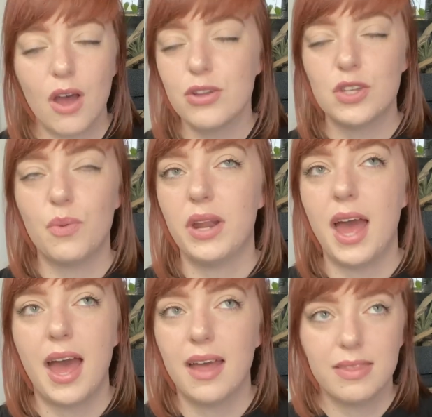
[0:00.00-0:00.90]
I also want to
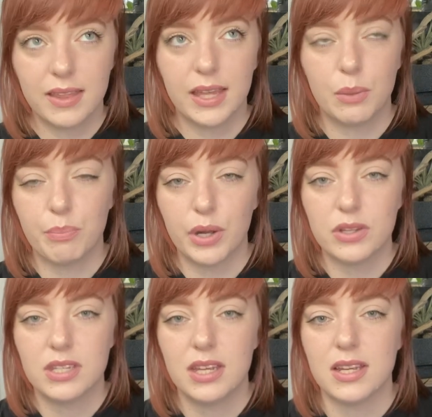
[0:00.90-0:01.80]
add that like bird
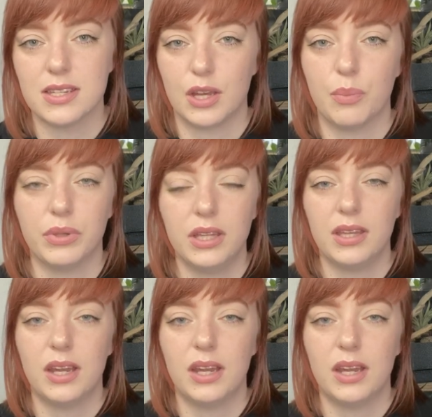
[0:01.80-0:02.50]
seed is a completely